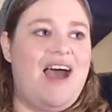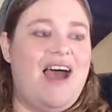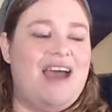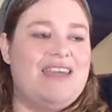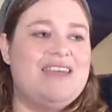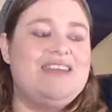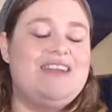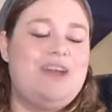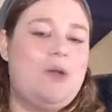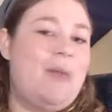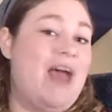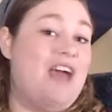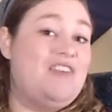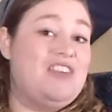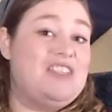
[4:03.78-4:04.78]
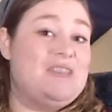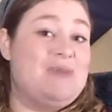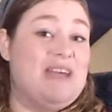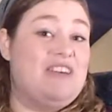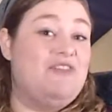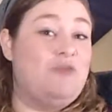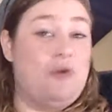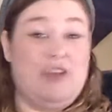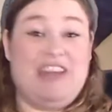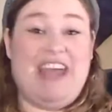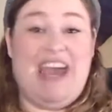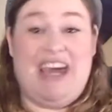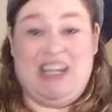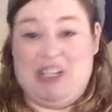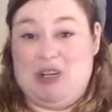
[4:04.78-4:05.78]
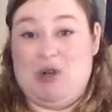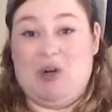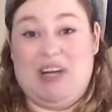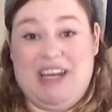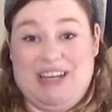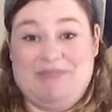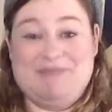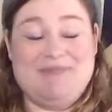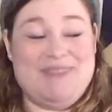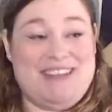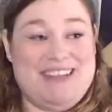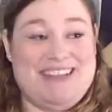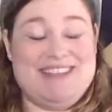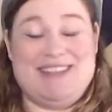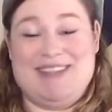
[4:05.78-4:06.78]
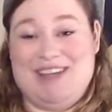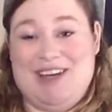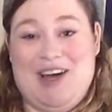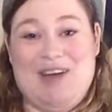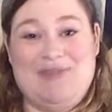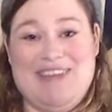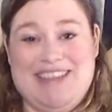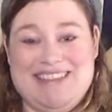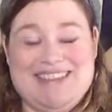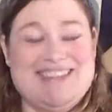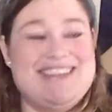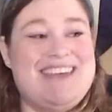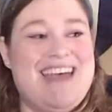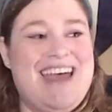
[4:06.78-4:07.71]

I ended up having to make a fourth category because of the comments.